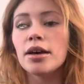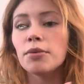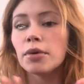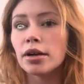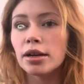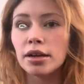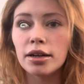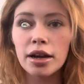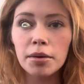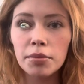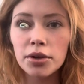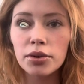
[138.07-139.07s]
We're gonna
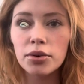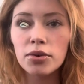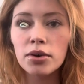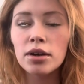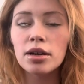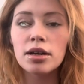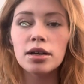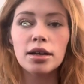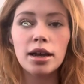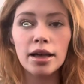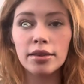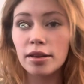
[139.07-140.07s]
numb you.
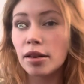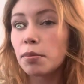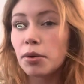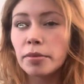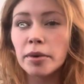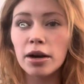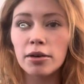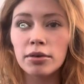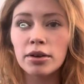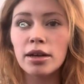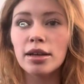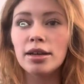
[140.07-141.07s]
And then they put me out.
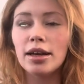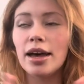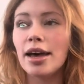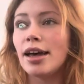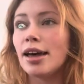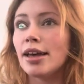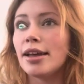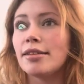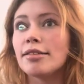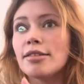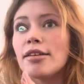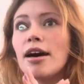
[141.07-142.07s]

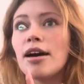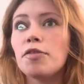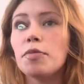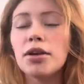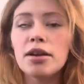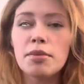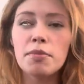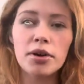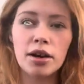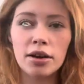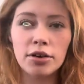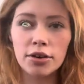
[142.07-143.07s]
And I've been put
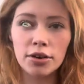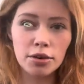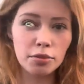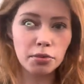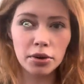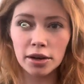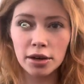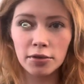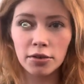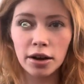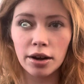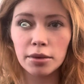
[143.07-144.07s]
under plenty of
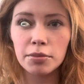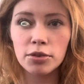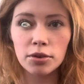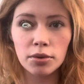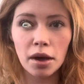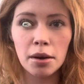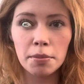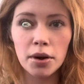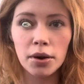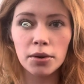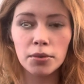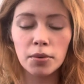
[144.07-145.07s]
times, so that
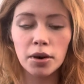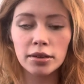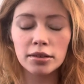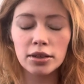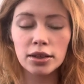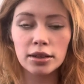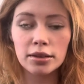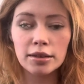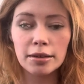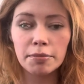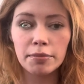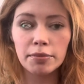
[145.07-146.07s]
part wasn't
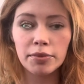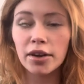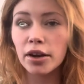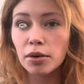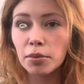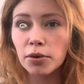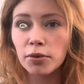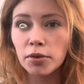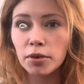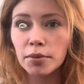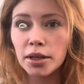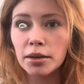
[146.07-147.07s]
terrible
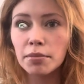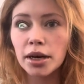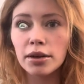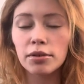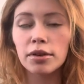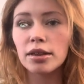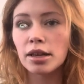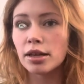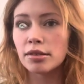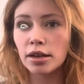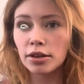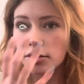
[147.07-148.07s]
for me. My only thing
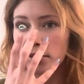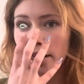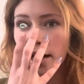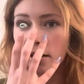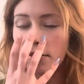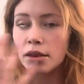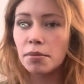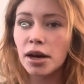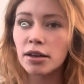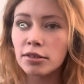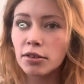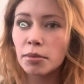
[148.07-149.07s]
is I don't like having the
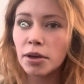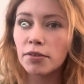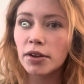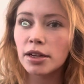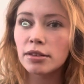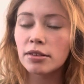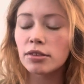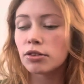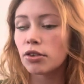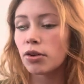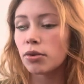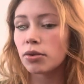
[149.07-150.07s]
mask on my face,
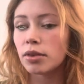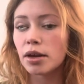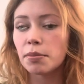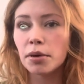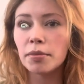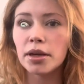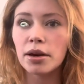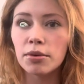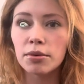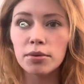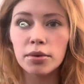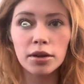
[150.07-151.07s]
so they put me
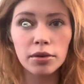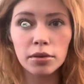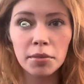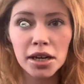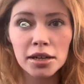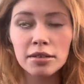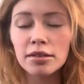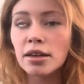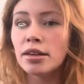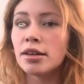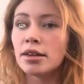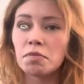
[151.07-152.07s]
out without the mask.
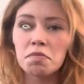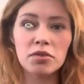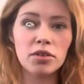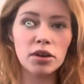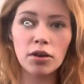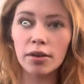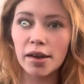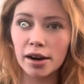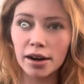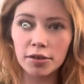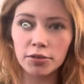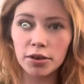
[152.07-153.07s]
Did all that
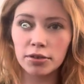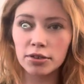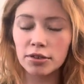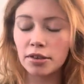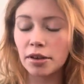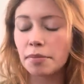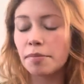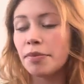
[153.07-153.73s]
after I was asleep.